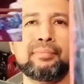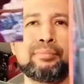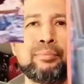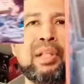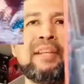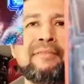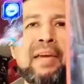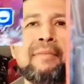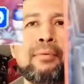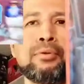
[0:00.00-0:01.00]
really
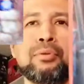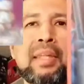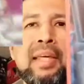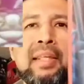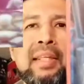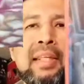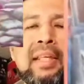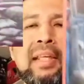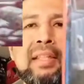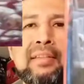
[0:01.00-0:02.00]
faithful to that. And
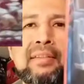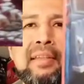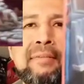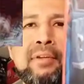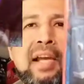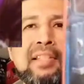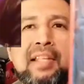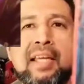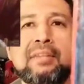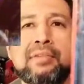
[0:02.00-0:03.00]
if you guys
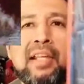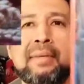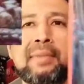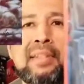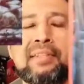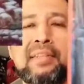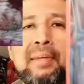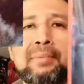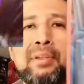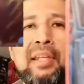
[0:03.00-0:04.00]
like those kind of movies, this is
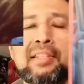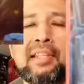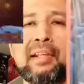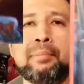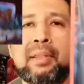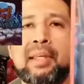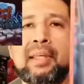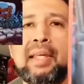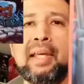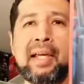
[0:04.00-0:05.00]
something you guys gotta play.
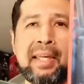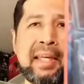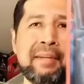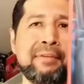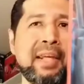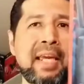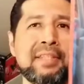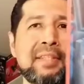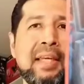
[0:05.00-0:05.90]
Again, if you guys